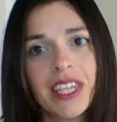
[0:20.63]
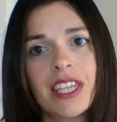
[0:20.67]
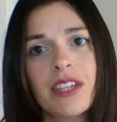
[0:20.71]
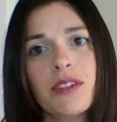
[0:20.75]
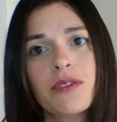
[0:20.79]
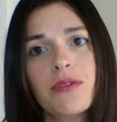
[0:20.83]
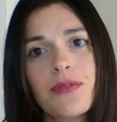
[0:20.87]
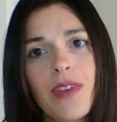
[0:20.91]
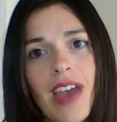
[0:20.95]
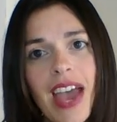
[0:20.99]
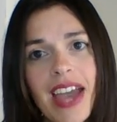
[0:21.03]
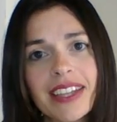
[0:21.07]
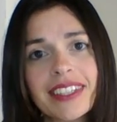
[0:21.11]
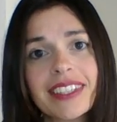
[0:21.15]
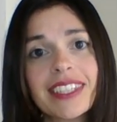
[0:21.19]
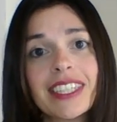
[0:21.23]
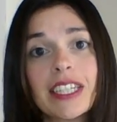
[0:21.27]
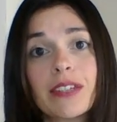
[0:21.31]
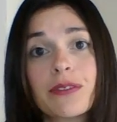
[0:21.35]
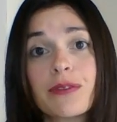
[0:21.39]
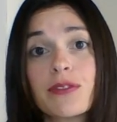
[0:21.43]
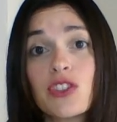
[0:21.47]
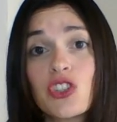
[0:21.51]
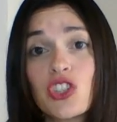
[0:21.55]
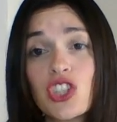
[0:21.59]
In fact,
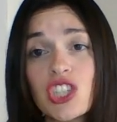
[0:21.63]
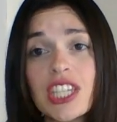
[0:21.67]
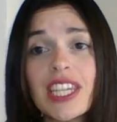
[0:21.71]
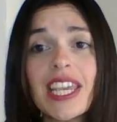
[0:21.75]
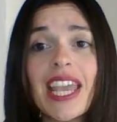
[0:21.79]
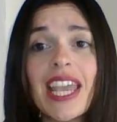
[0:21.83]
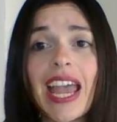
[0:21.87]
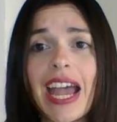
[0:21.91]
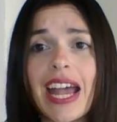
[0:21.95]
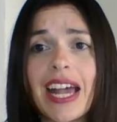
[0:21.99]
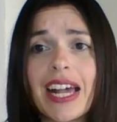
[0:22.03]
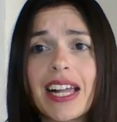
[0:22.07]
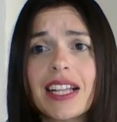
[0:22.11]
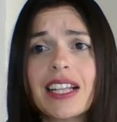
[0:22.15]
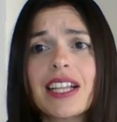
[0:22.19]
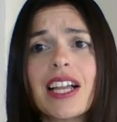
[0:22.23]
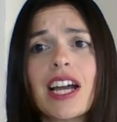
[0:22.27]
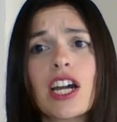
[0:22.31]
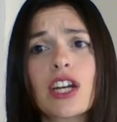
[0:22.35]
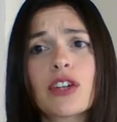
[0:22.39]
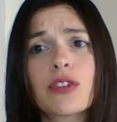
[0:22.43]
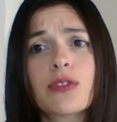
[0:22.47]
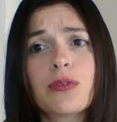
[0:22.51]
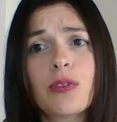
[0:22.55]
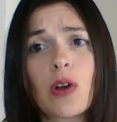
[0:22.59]
if GL
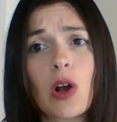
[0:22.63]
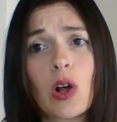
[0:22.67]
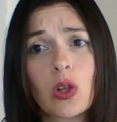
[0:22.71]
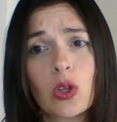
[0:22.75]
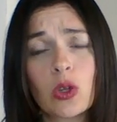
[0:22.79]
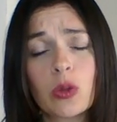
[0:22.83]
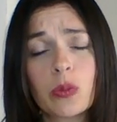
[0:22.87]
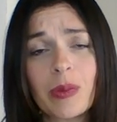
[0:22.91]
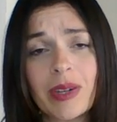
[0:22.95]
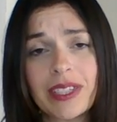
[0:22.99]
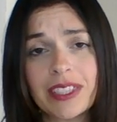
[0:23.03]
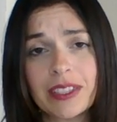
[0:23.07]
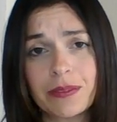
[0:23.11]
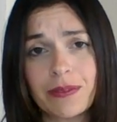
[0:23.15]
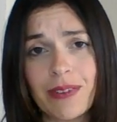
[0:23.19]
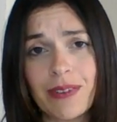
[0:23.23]
are followed by the